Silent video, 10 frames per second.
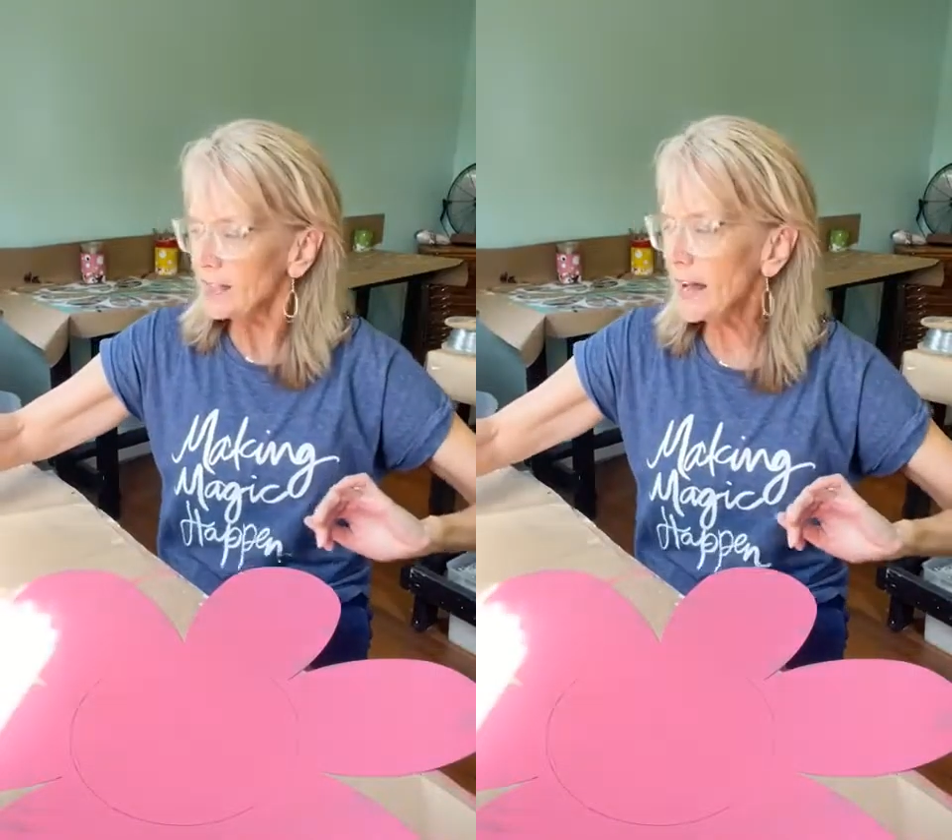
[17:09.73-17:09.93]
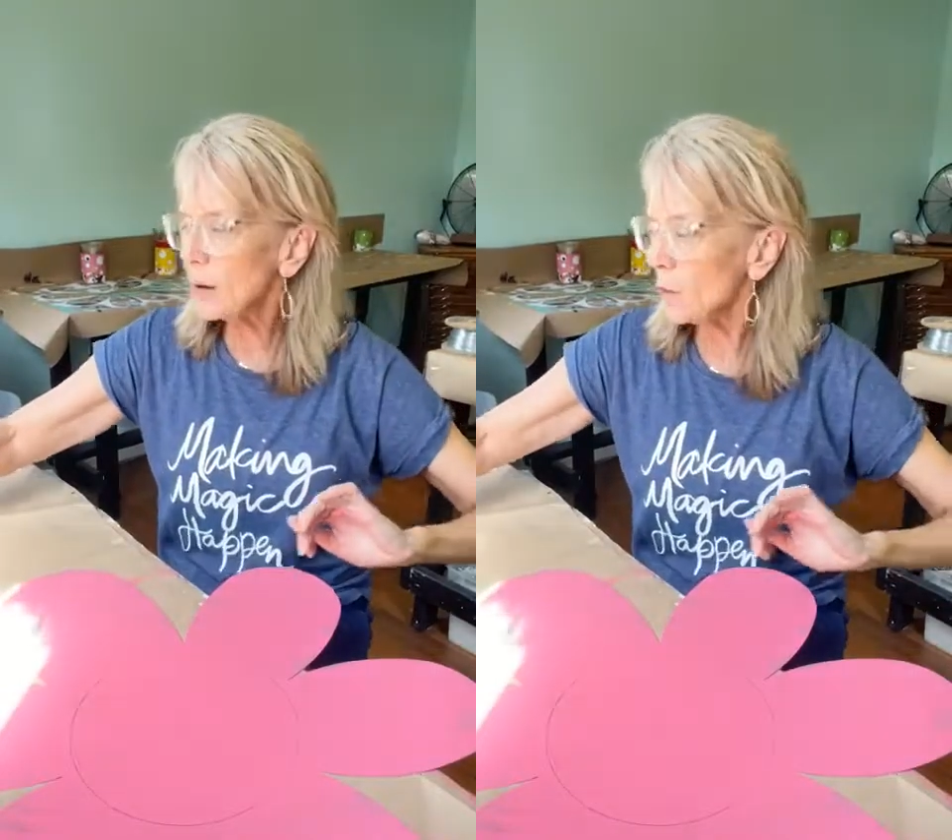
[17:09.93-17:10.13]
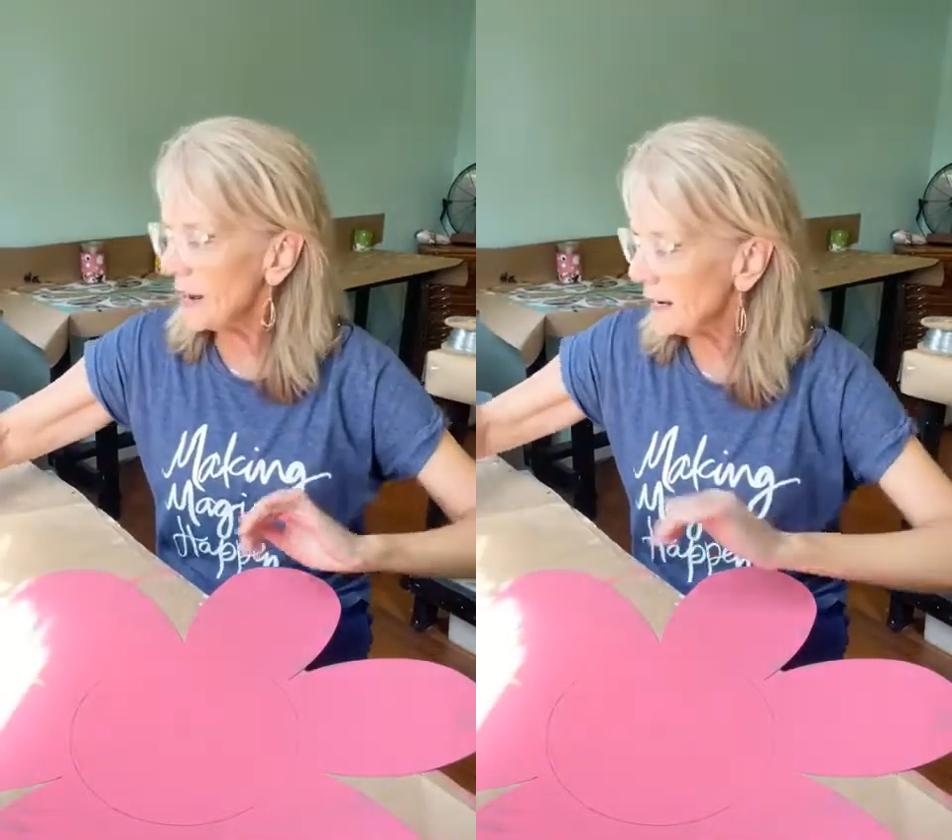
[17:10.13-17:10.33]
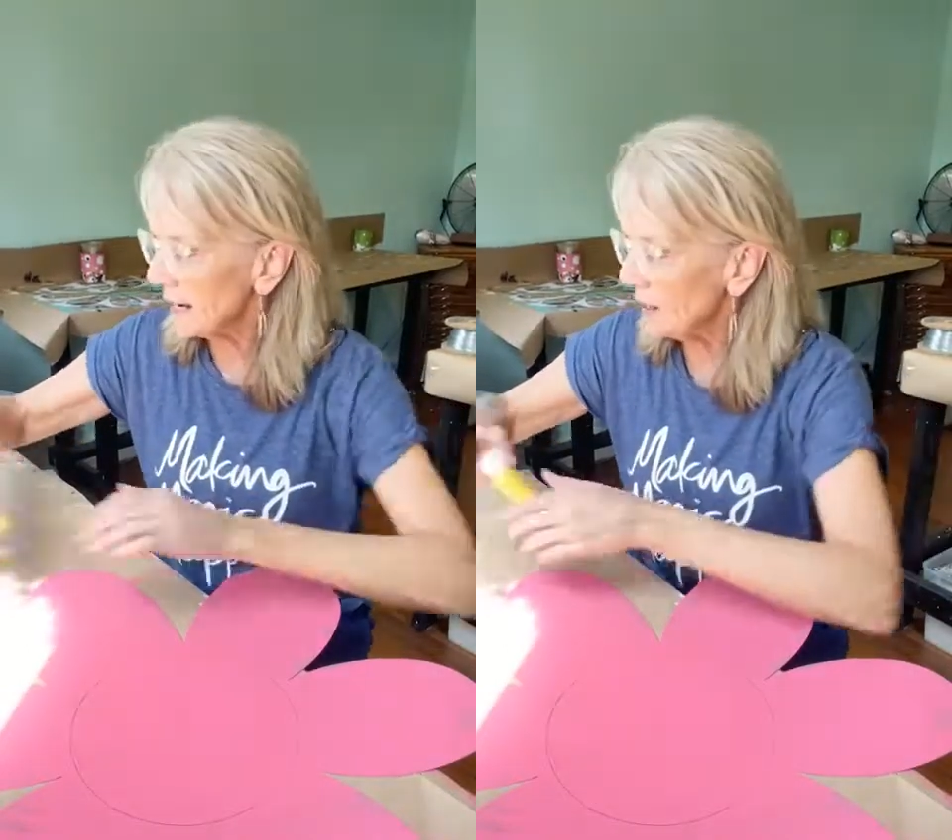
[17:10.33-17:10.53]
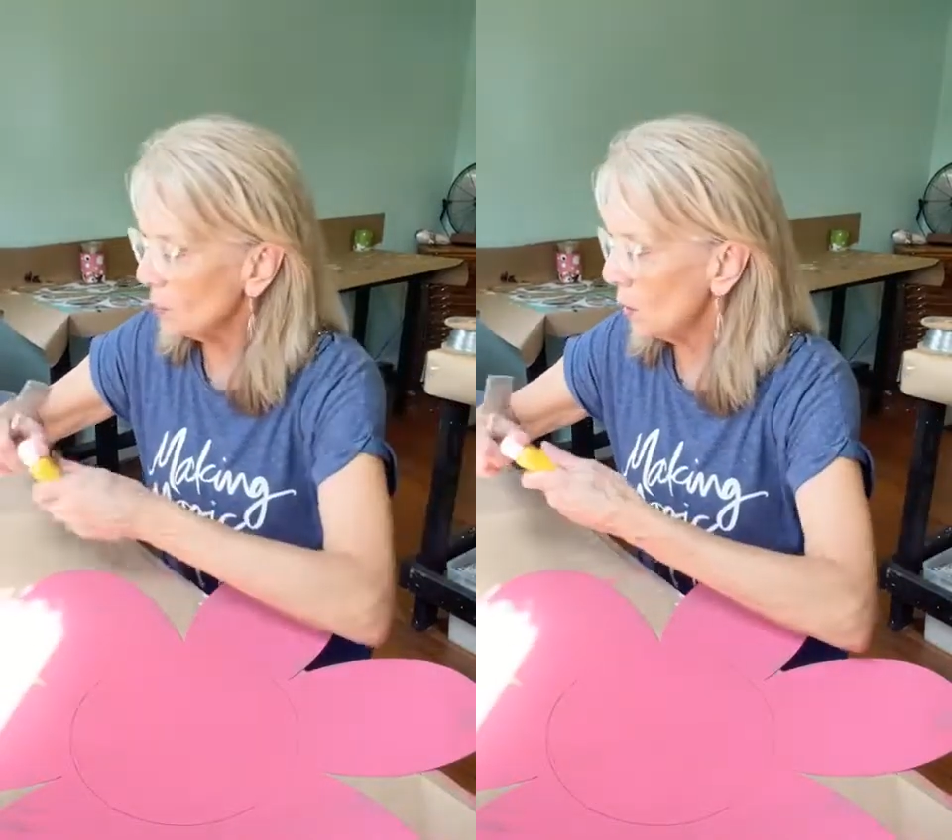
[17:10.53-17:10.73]
that way
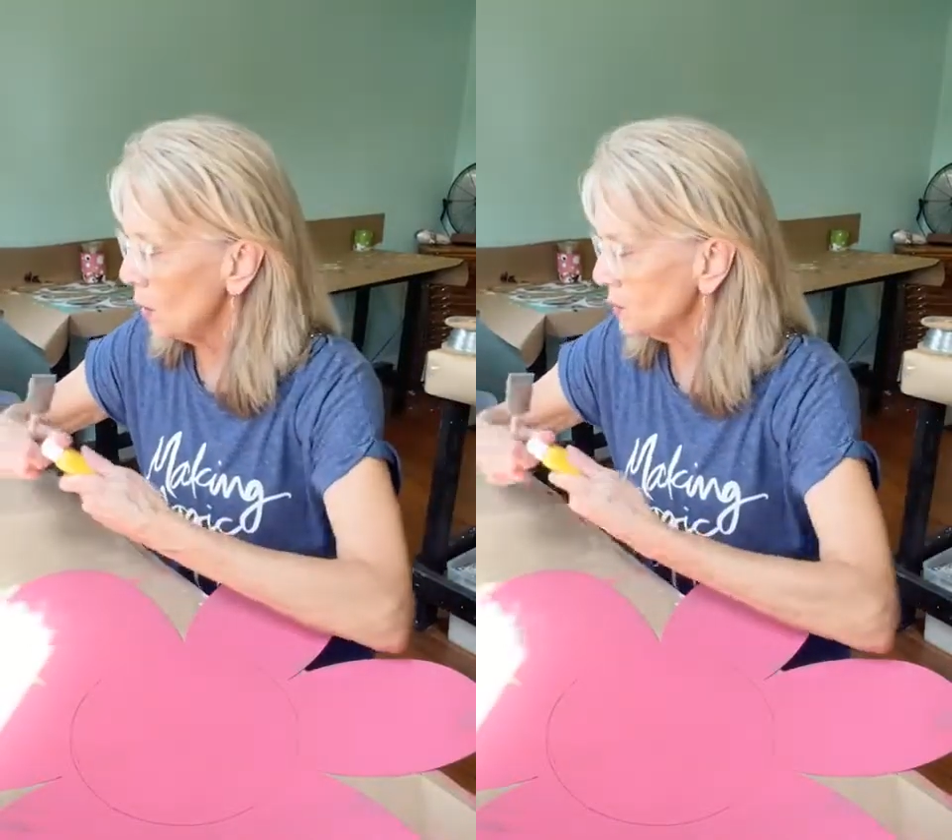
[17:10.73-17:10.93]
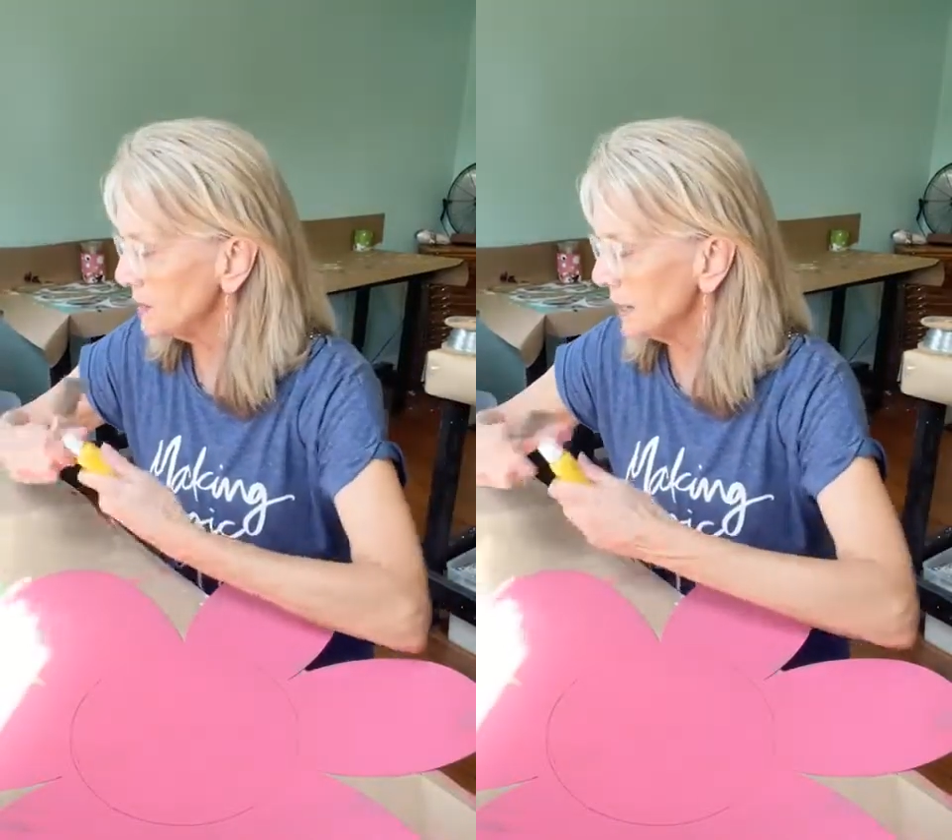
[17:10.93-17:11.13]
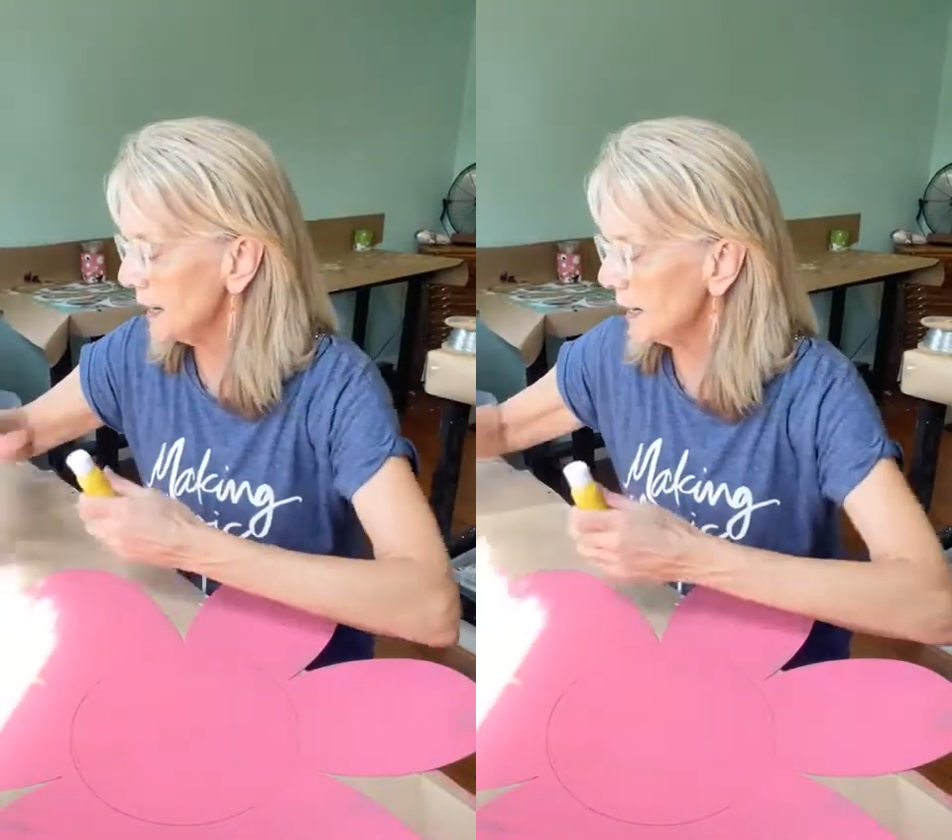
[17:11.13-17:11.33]
it won't